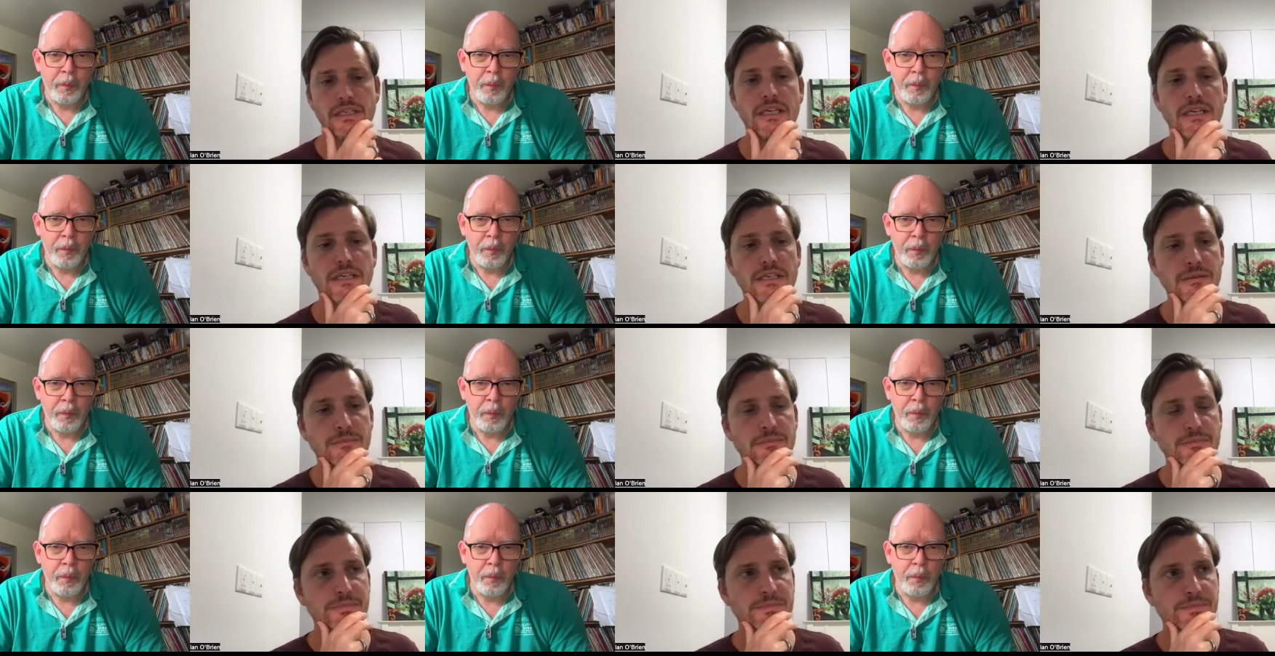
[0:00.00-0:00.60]

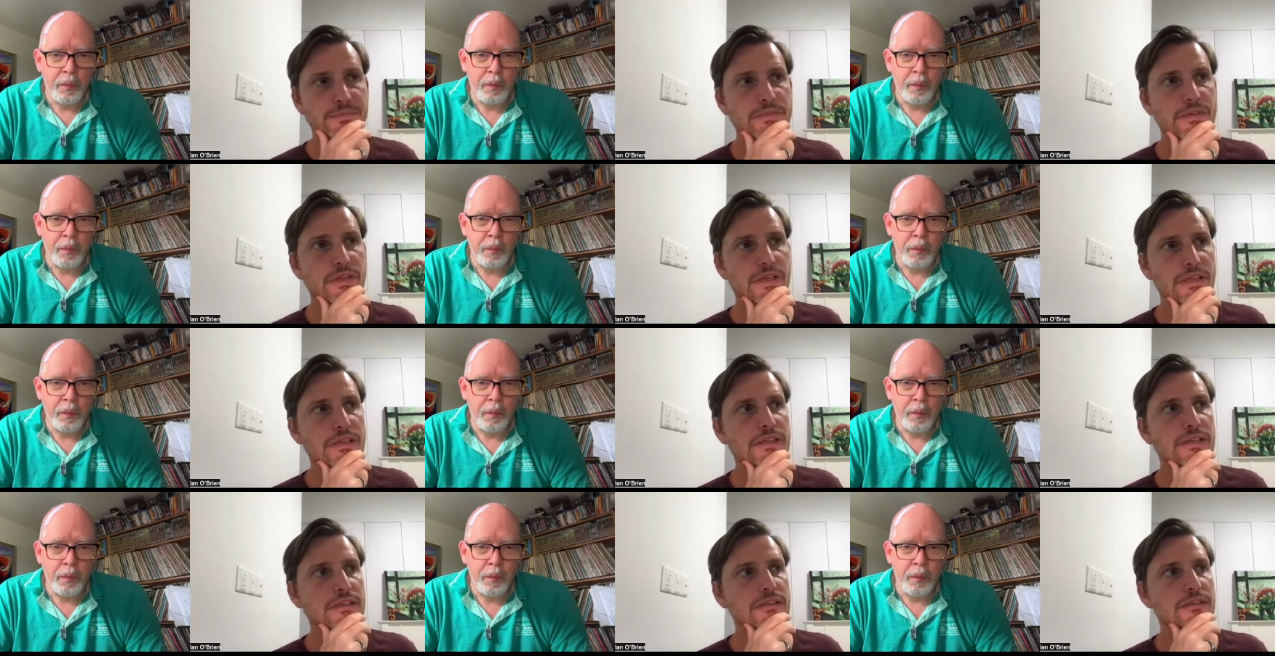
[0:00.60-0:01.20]
Speaker 1: Um, I
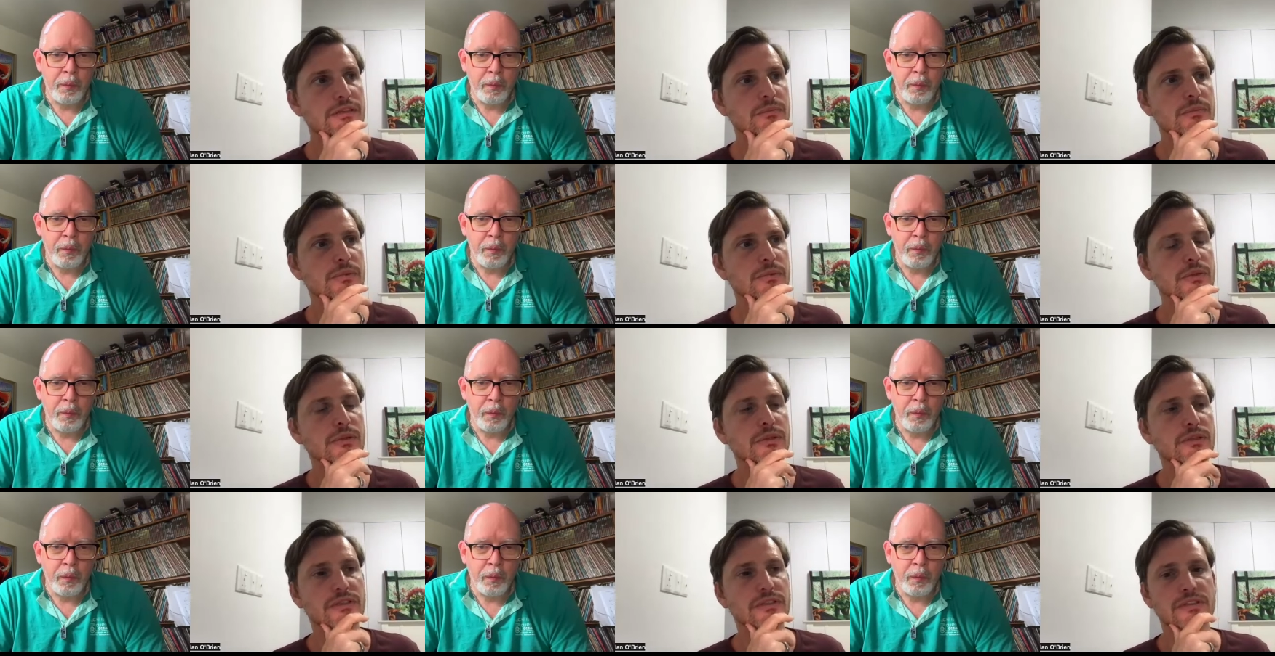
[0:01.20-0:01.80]
think is
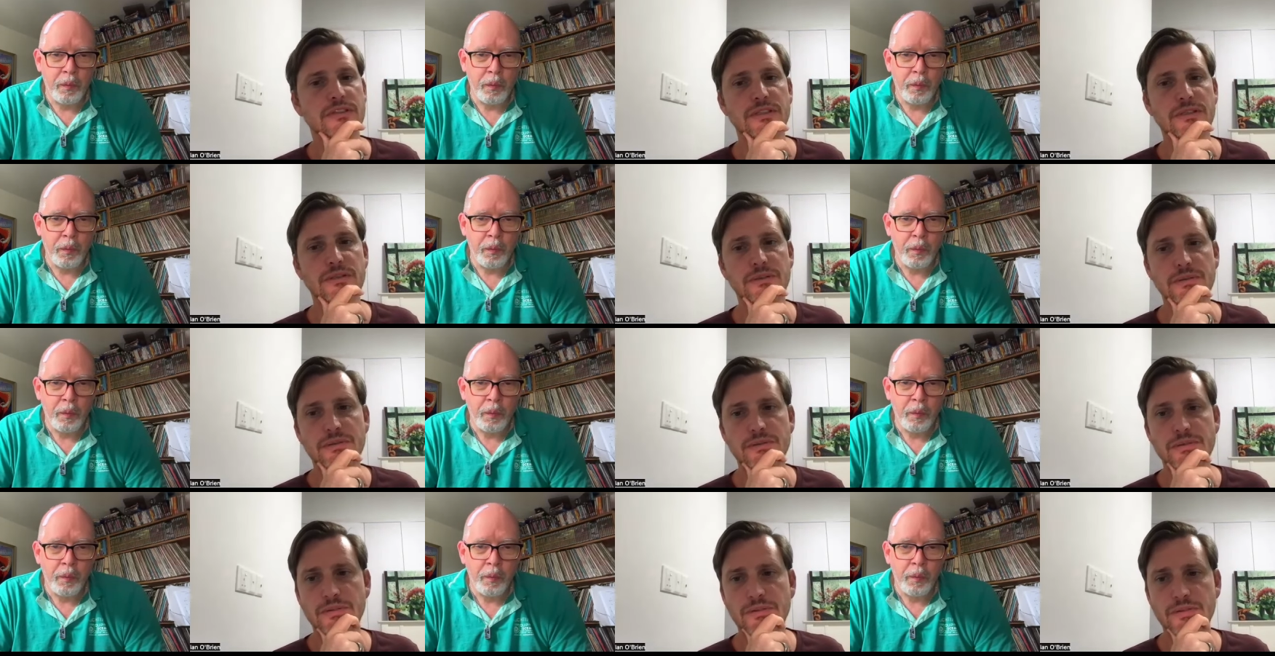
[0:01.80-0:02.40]
important. So
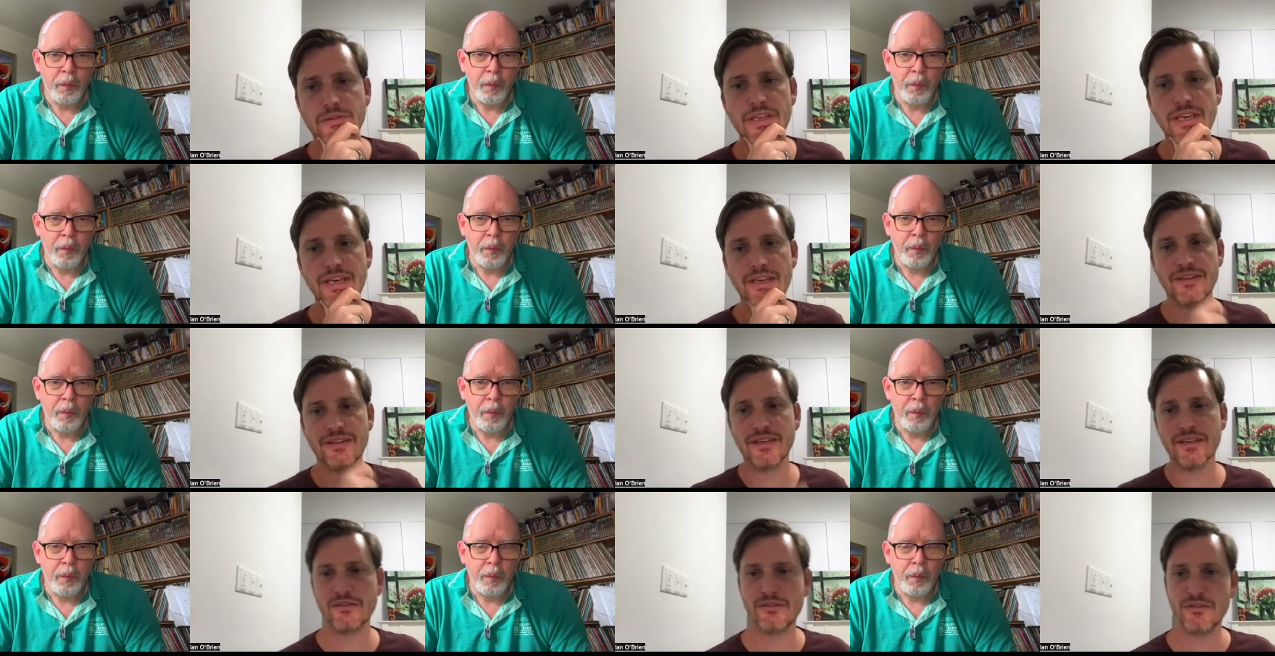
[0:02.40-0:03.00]
yeah,
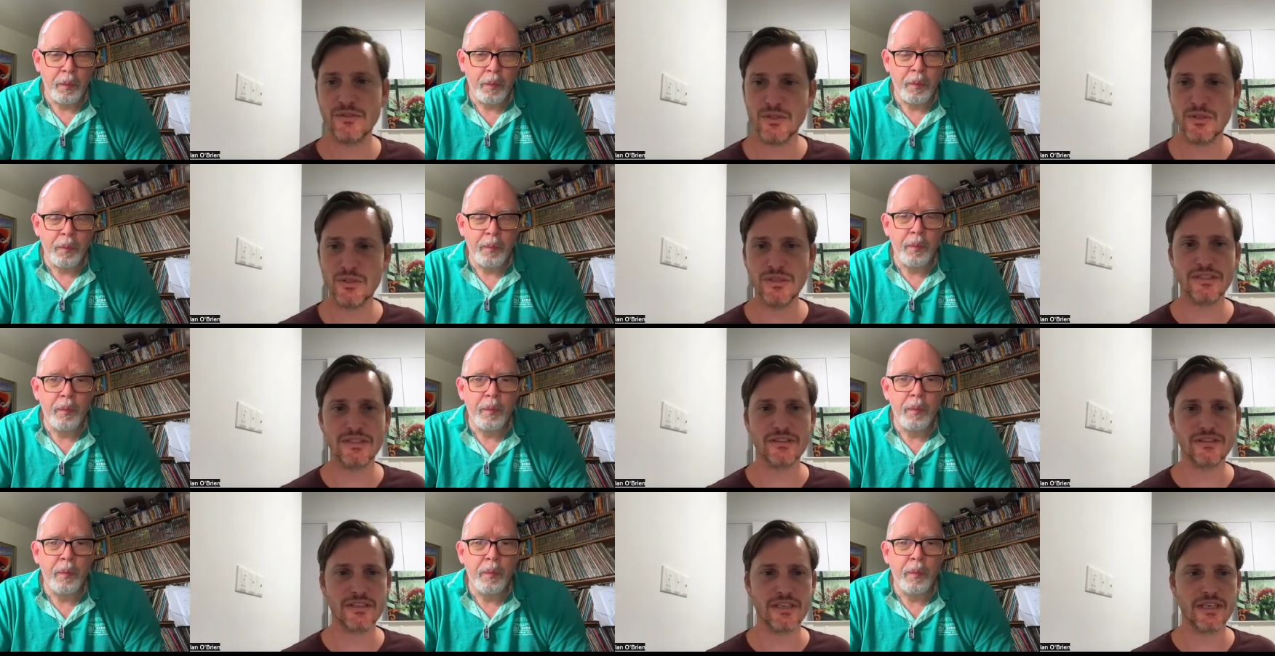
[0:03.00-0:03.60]
thanks for joining
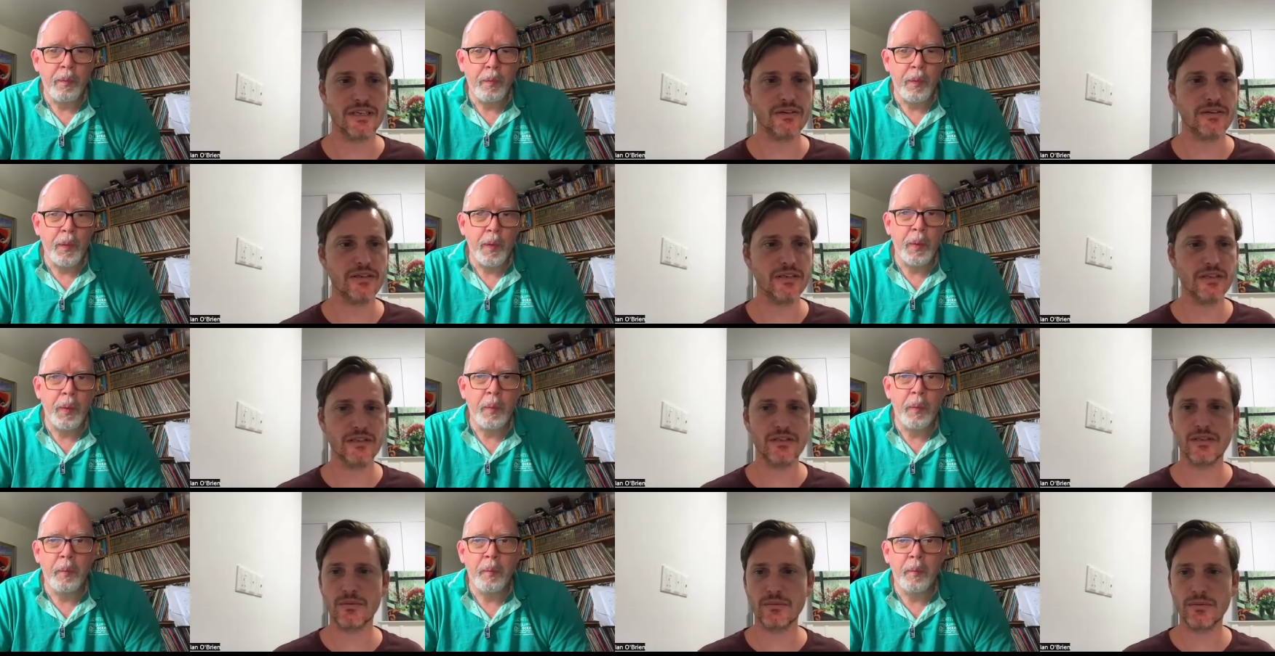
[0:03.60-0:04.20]
us, Gary.
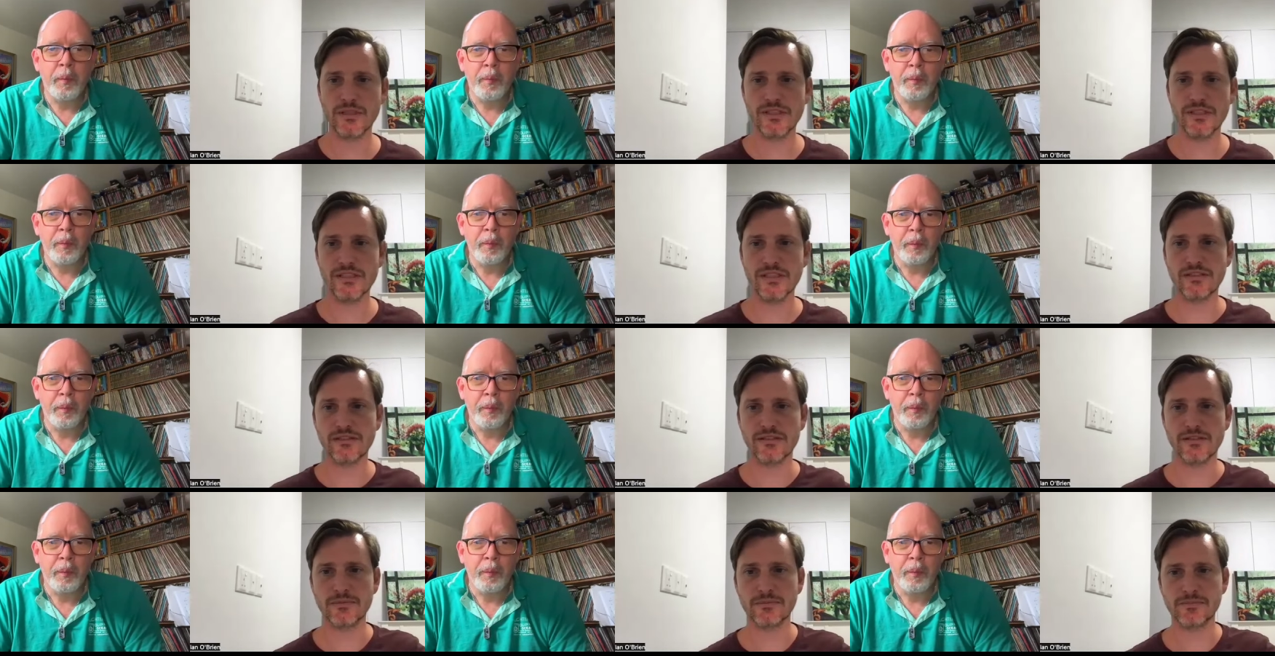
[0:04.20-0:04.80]
I
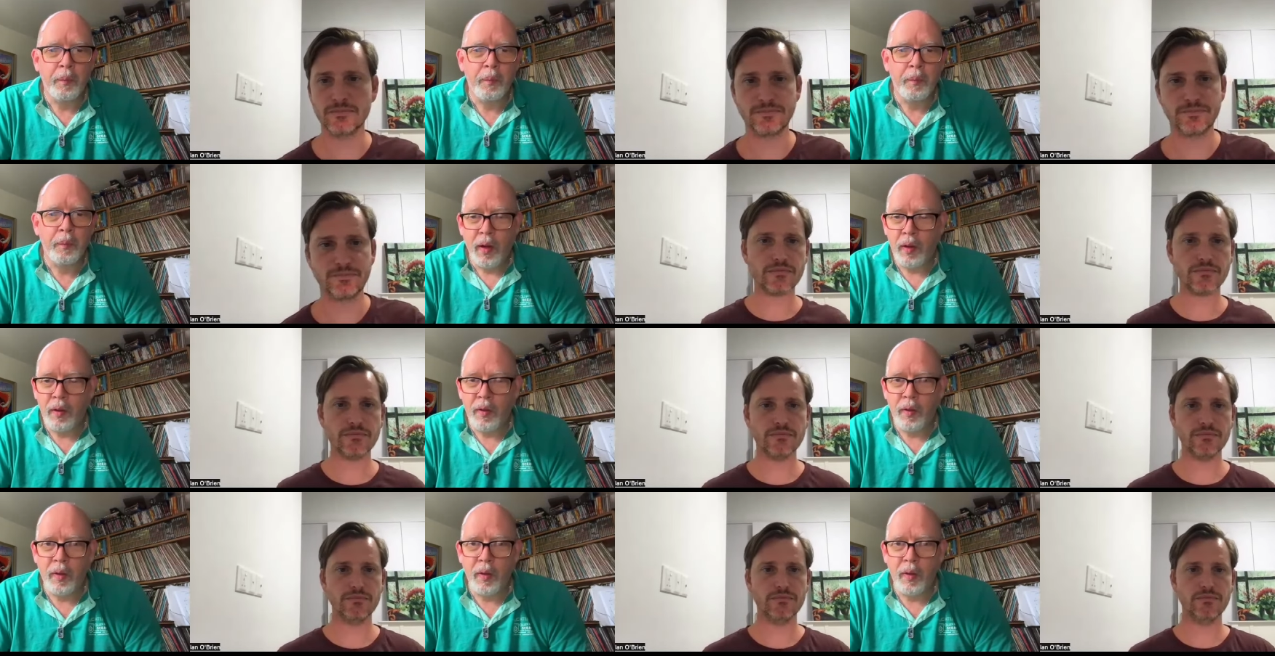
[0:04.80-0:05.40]
appreciate it.
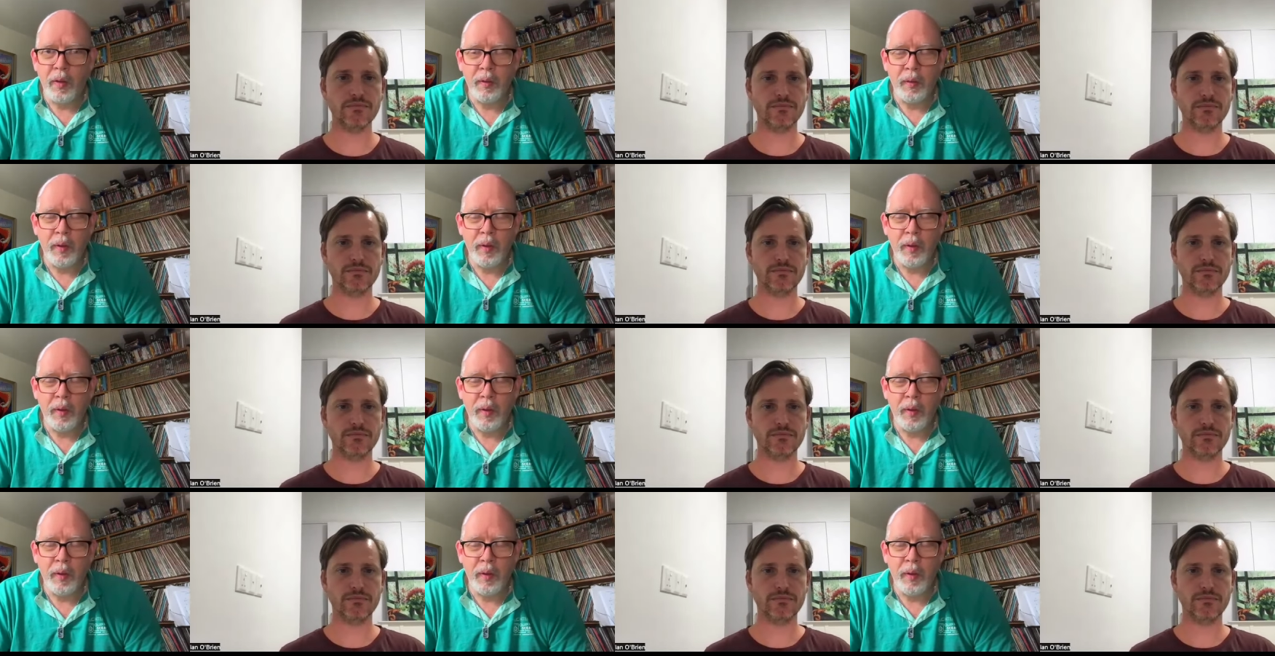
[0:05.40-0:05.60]
Speaker 2: It's a